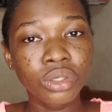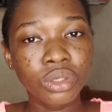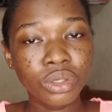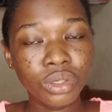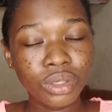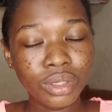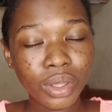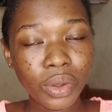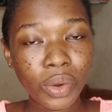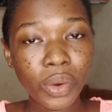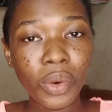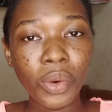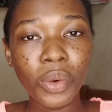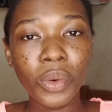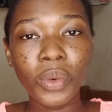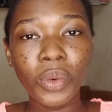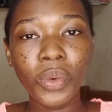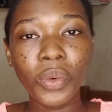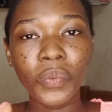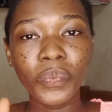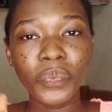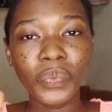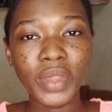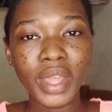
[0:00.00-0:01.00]

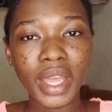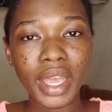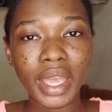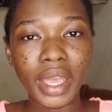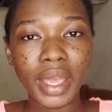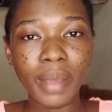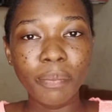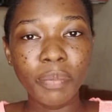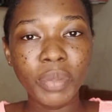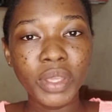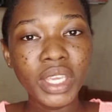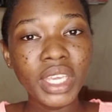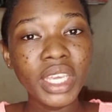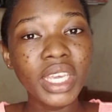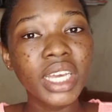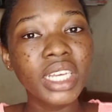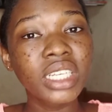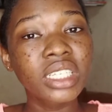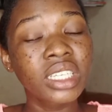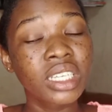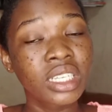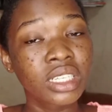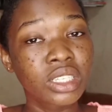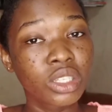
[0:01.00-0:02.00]
so the
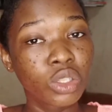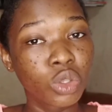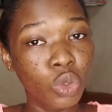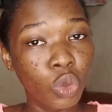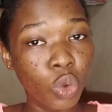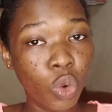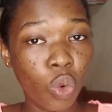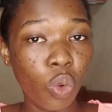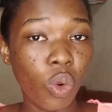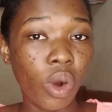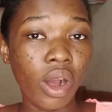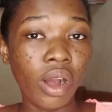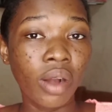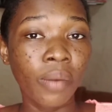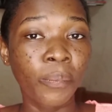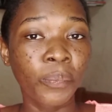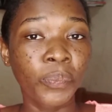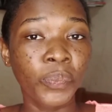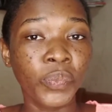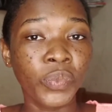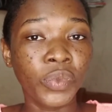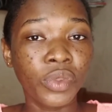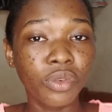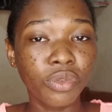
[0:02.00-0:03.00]
pH is lower.
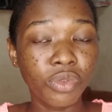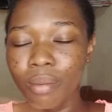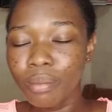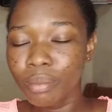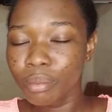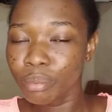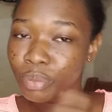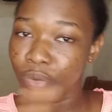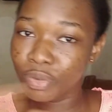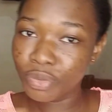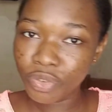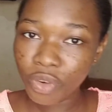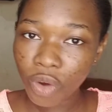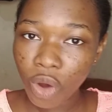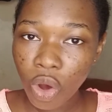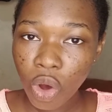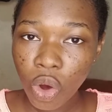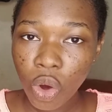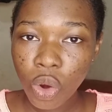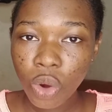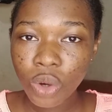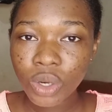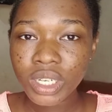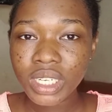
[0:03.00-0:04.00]
Before
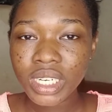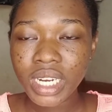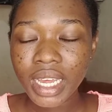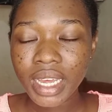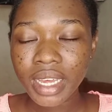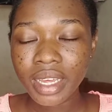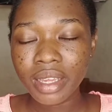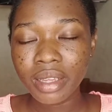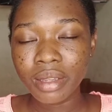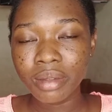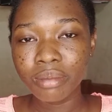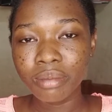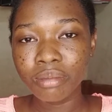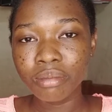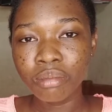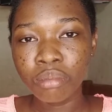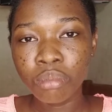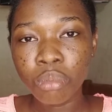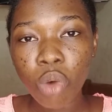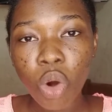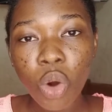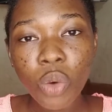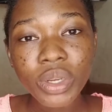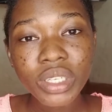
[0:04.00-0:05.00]
all
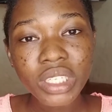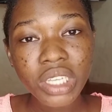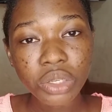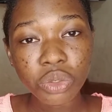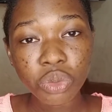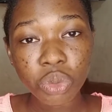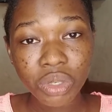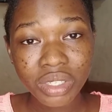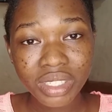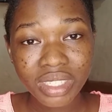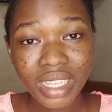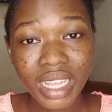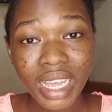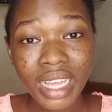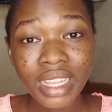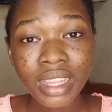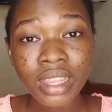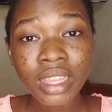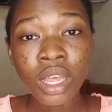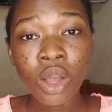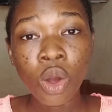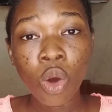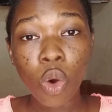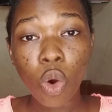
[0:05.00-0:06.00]
more research was done
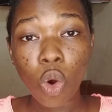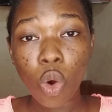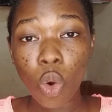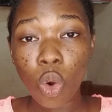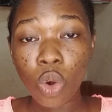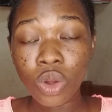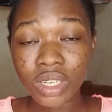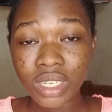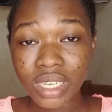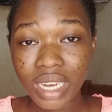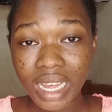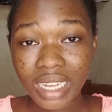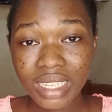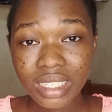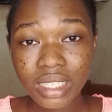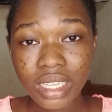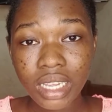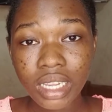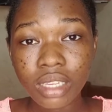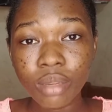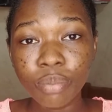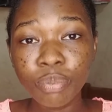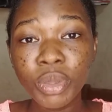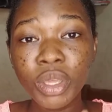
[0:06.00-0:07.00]
or
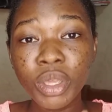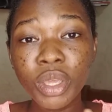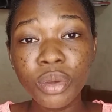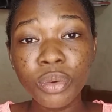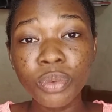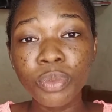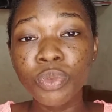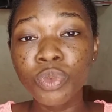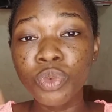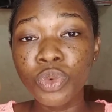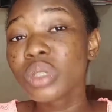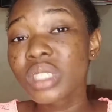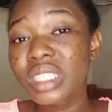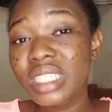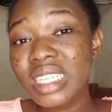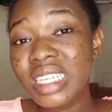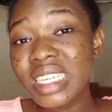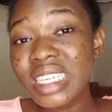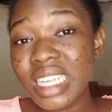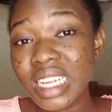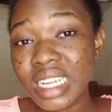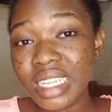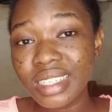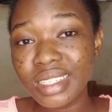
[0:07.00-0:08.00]
conducted,
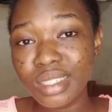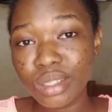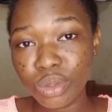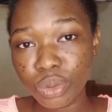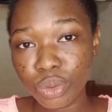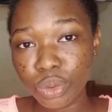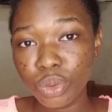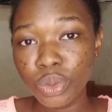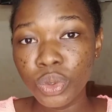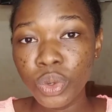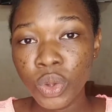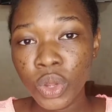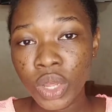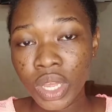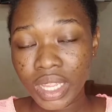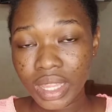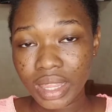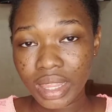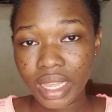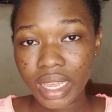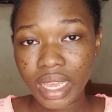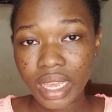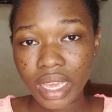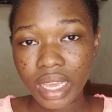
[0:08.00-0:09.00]
building it to
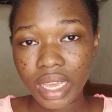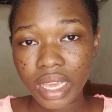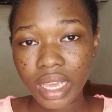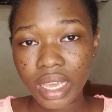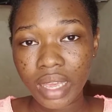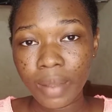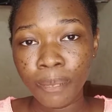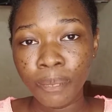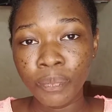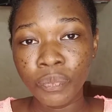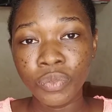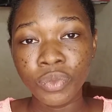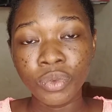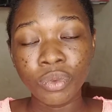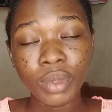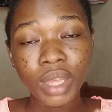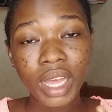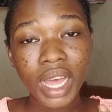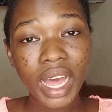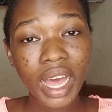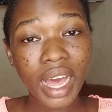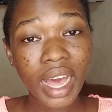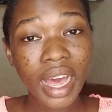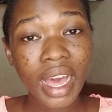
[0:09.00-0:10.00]
the
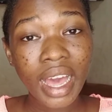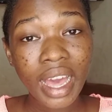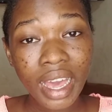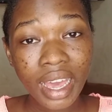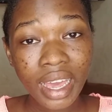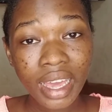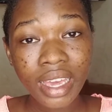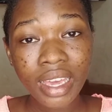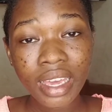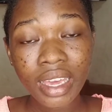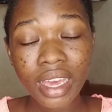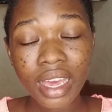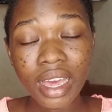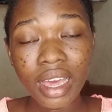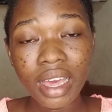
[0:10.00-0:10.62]
high